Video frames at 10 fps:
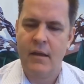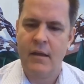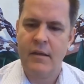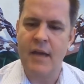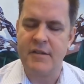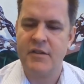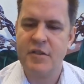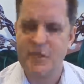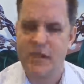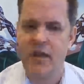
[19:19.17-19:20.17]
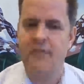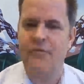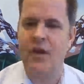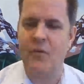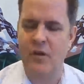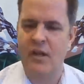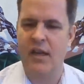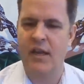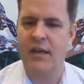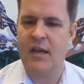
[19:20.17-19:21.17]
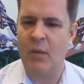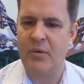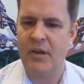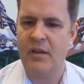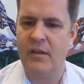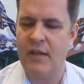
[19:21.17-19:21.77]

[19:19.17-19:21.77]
Yeah, to clarify, we're a Canadian company